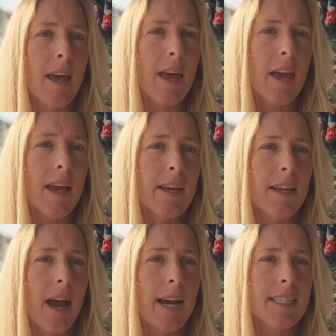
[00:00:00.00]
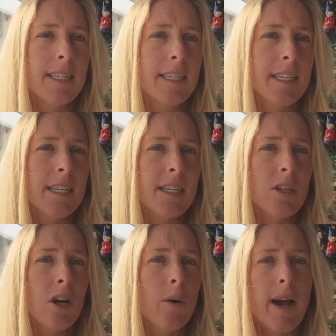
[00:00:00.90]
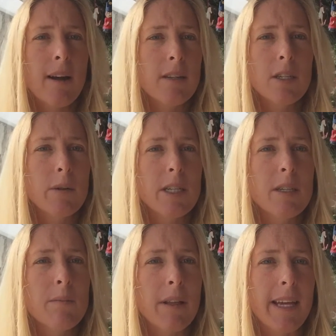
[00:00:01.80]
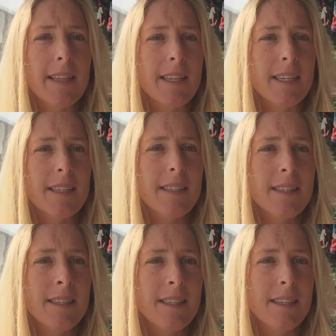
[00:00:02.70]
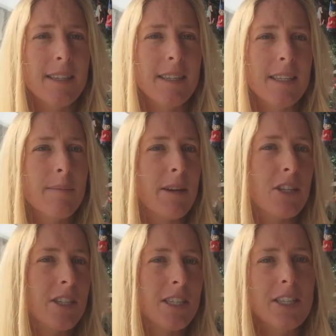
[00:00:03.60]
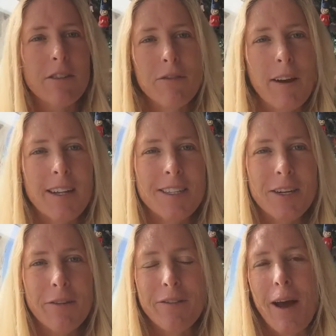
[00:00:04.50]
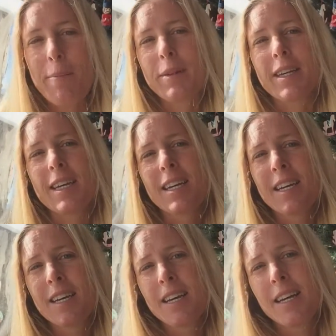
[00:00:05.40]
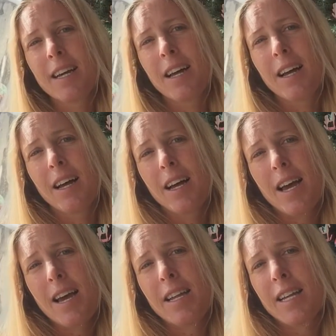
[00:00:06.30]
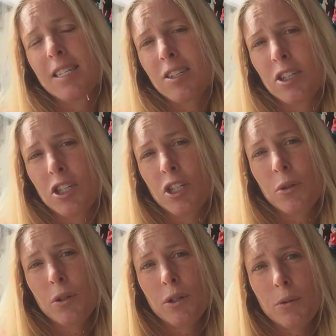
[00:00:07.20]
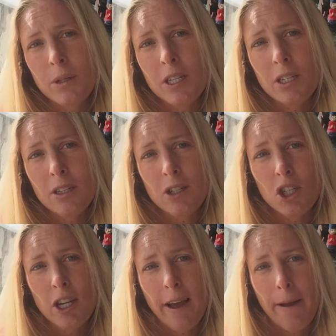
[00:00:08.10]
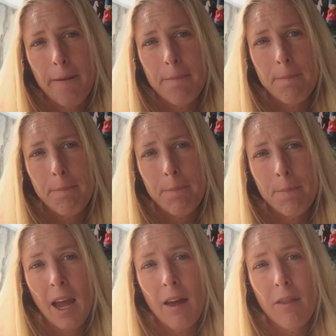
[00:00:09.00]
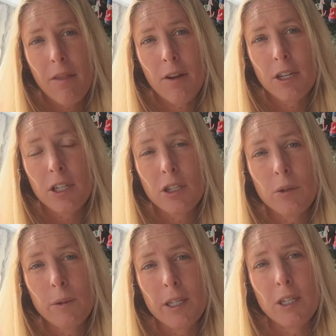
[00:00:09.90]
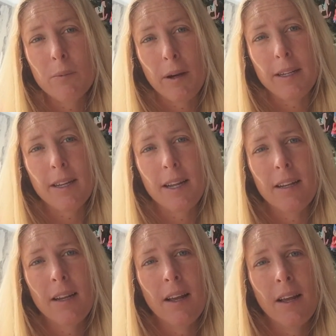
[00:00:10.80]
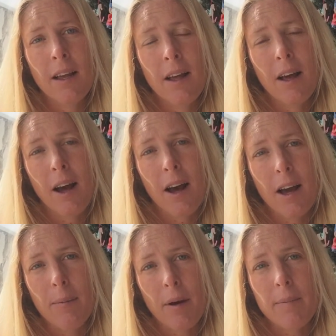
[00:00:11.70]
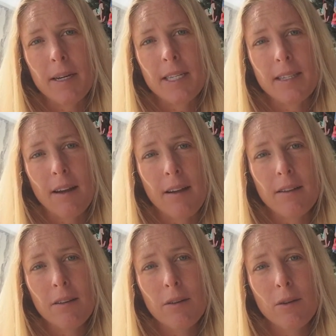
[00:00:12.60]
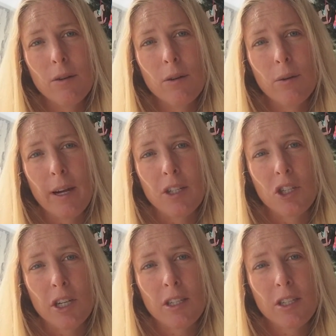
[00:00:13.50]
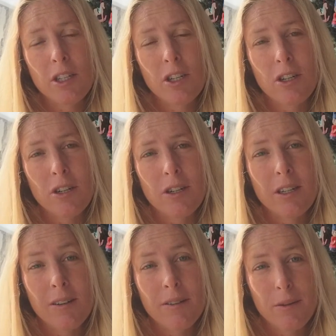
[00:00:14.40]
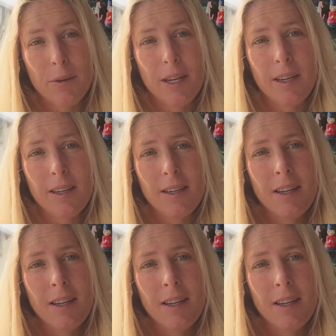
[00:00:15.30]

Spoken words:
And I didn't know how to explain these, especially to friends or family. And I started to do a little research. And at 32 weeks pregnant, I brought my son, who had just turned 3,